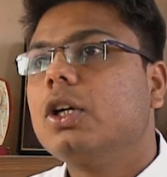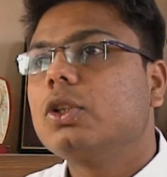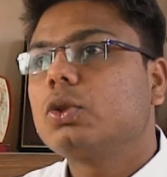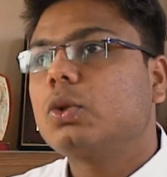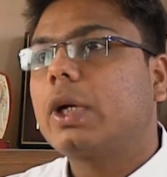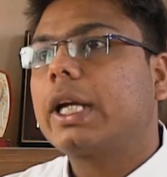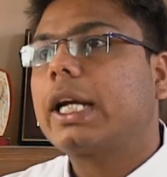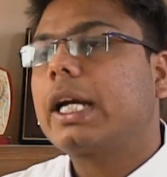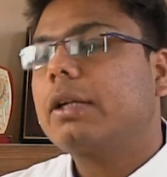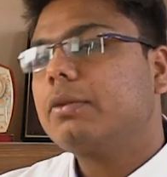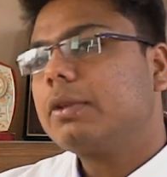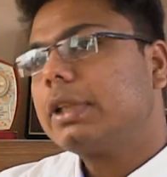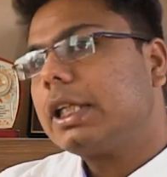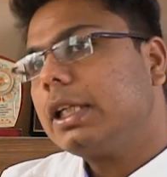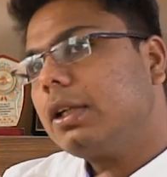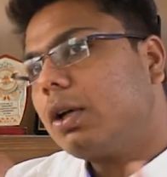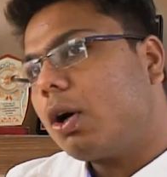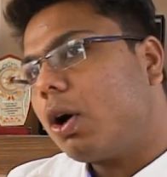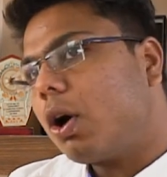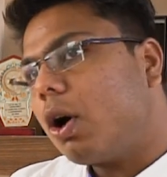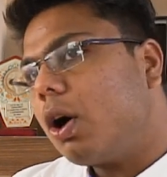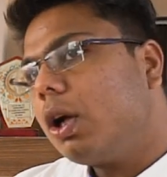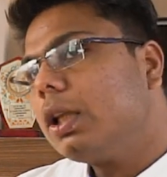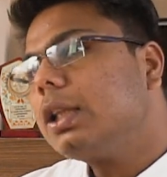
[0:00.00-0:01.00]
So I converted
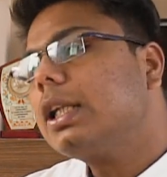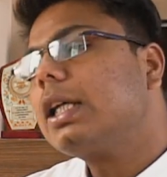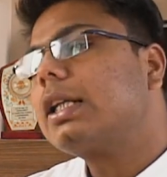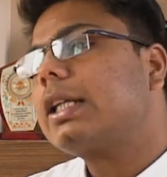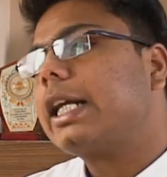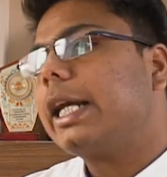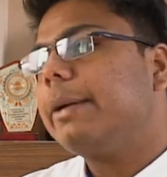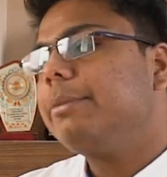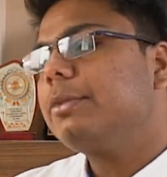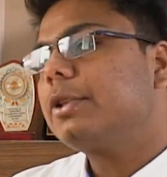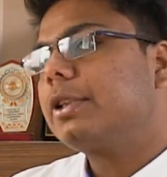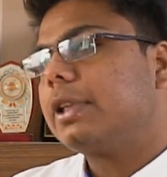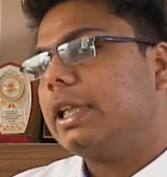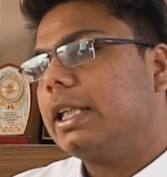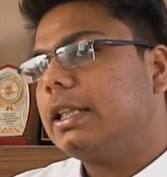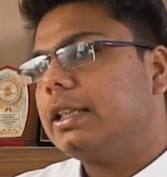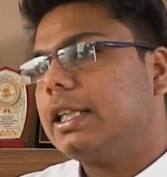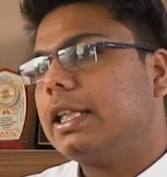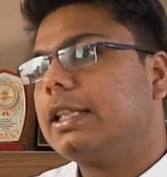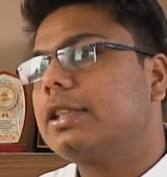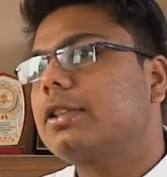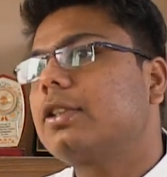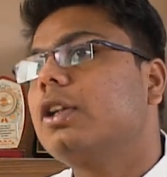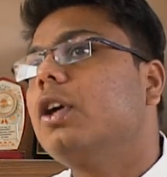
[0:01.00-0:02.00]
all the rhymes in
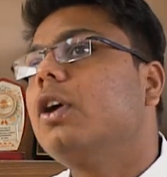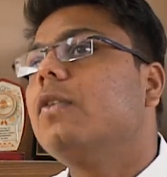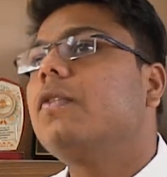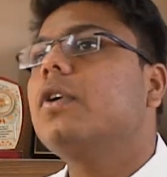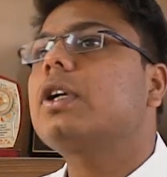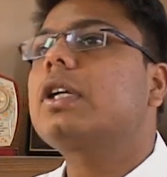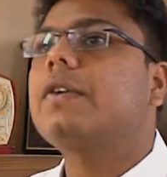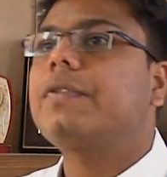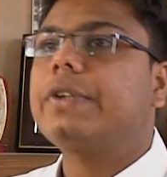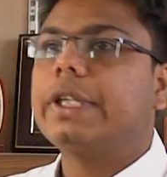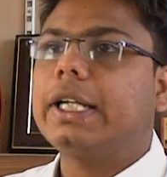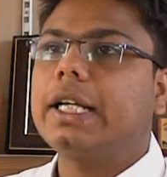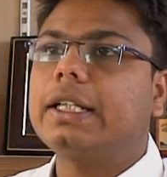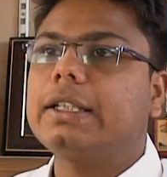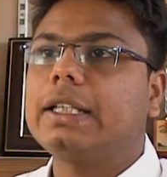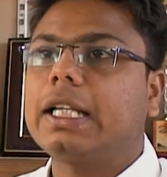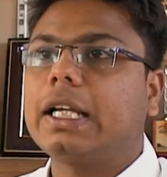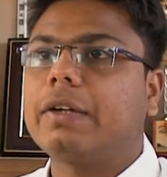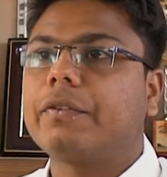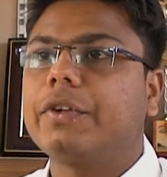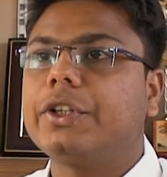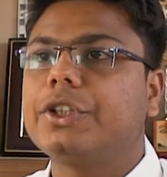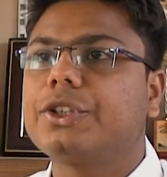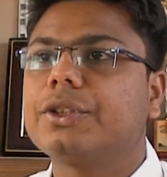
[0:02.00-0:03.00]
this for African
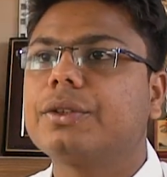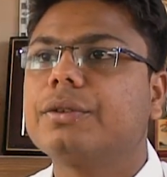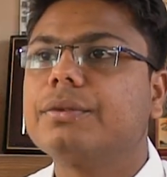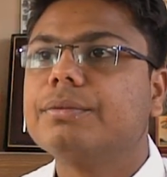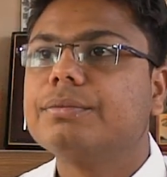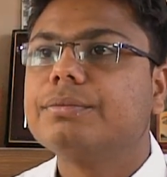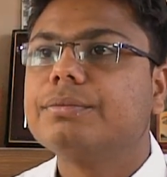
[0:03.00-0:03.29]
language.